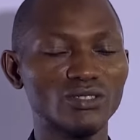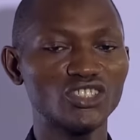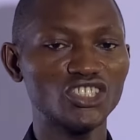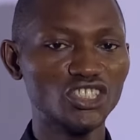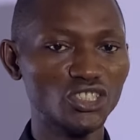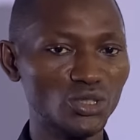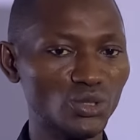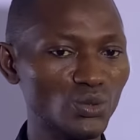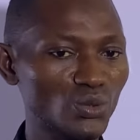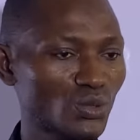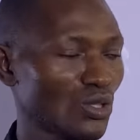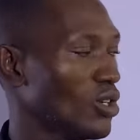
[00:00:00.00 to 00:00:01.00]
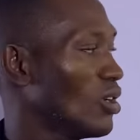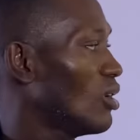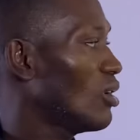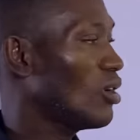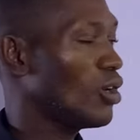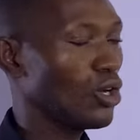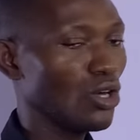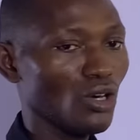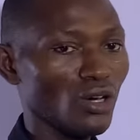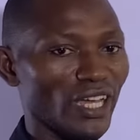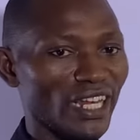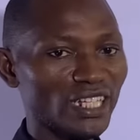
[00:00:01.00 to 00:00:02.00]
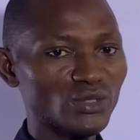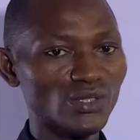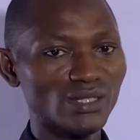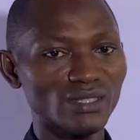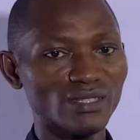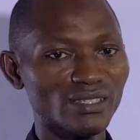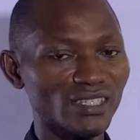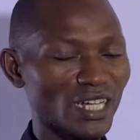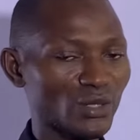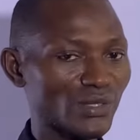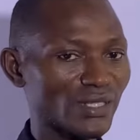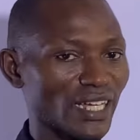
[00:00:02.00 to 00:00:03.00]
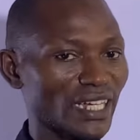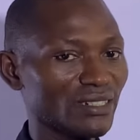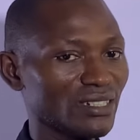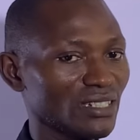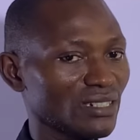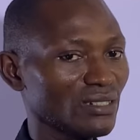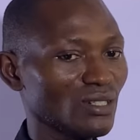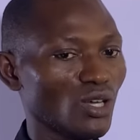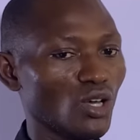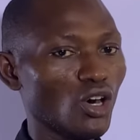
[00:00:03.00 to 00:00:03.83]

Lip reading: due, or electricity outstanding.